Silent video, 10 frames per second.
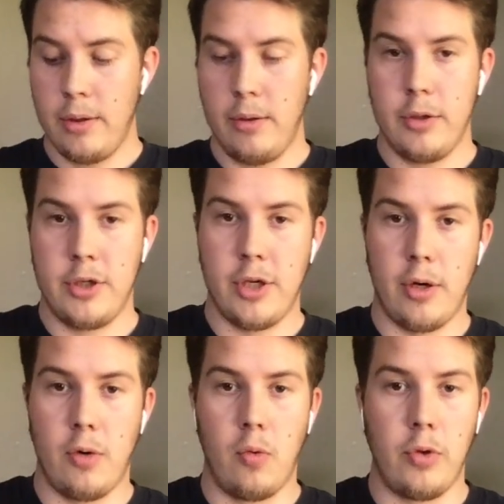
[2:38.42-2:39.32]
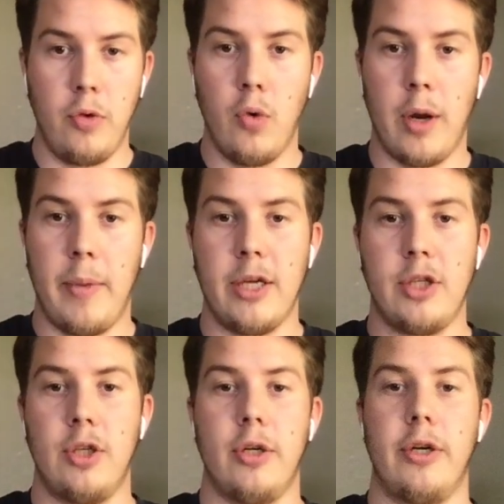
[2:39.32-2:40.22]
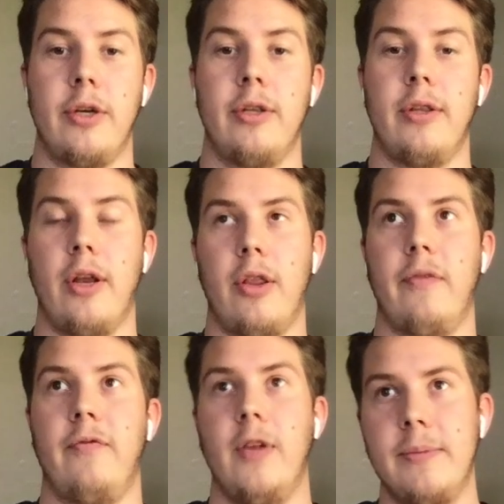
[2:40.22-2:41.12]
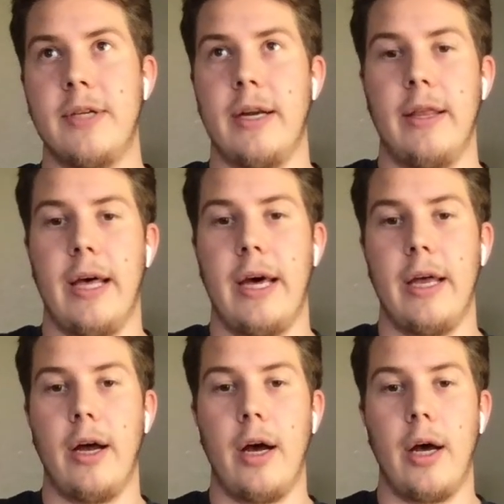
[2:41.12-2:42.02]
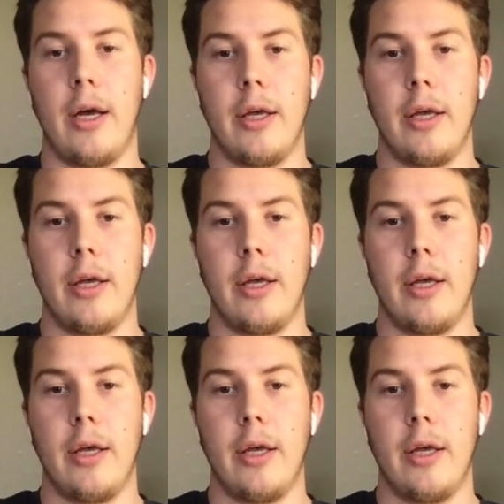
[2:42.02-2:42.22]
So you want to make sure that on the flip side of that,